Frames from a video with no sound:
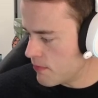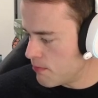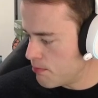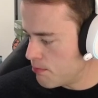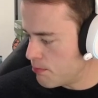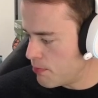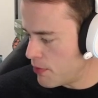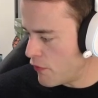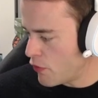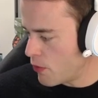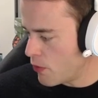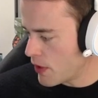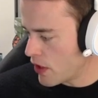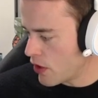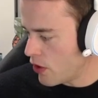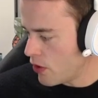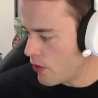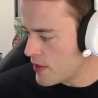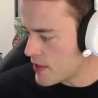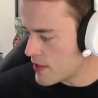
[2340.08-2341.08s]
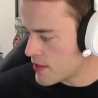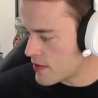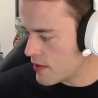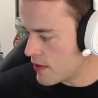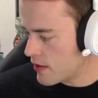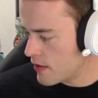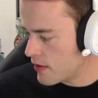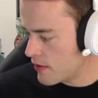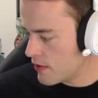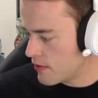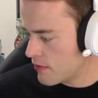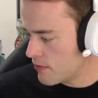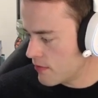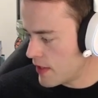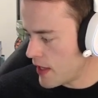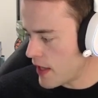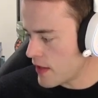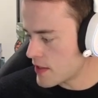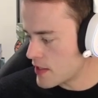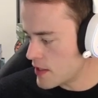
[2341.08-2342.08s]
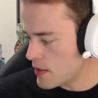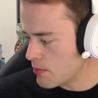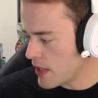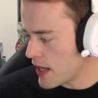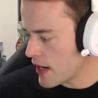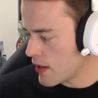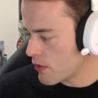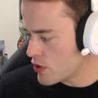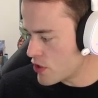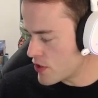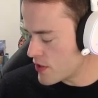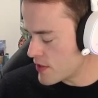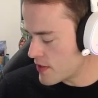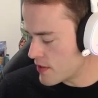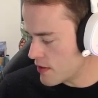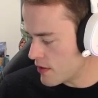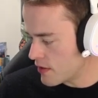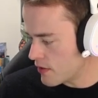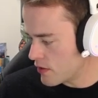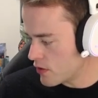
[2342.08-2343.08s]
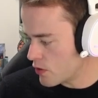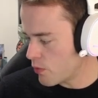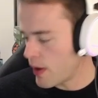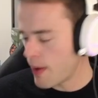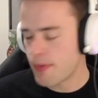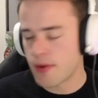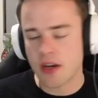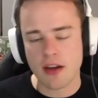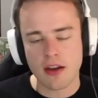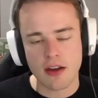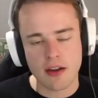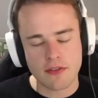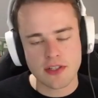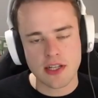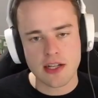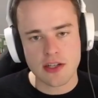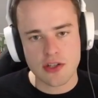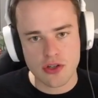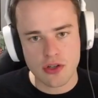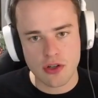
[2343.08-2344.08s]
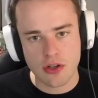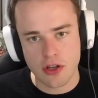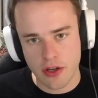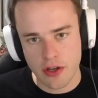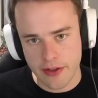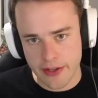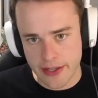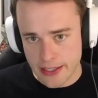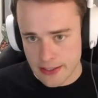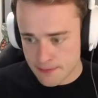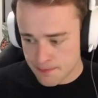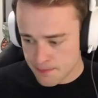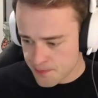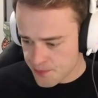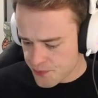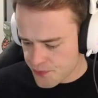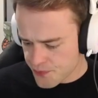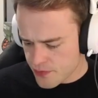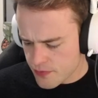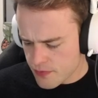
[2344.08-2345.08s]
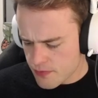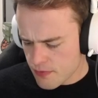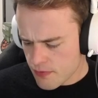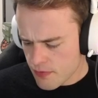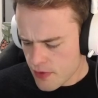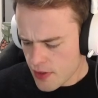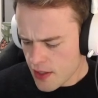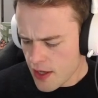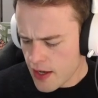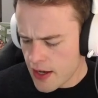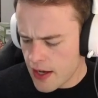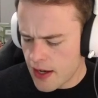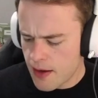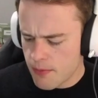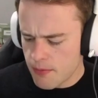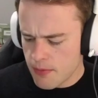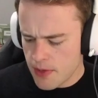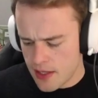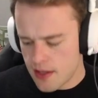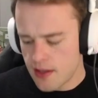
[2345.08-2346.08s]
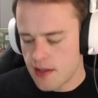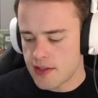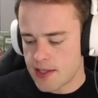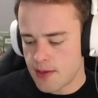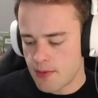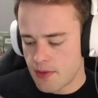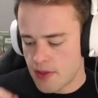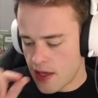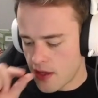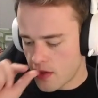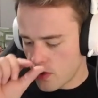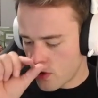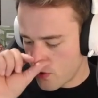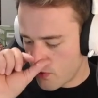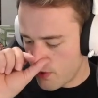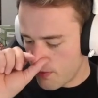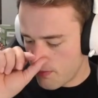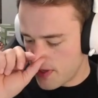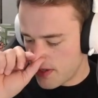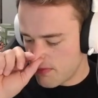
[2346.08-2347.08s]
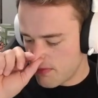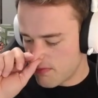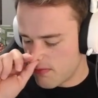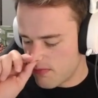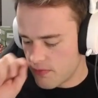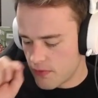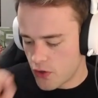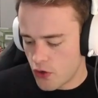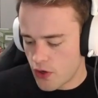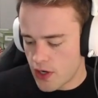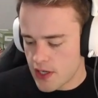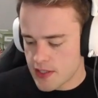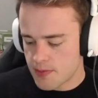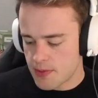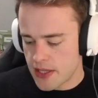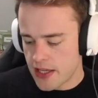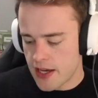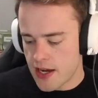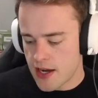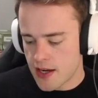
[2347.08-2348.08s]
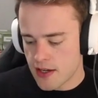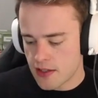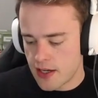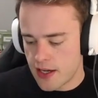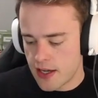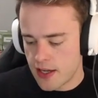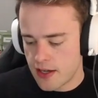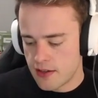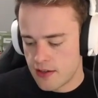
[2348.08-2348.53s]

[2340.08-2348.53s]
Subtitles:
before we go is the Galaxy Black, which is the weapon I've touched on earlier, and some of the other equipment. Grasp of the Arknight,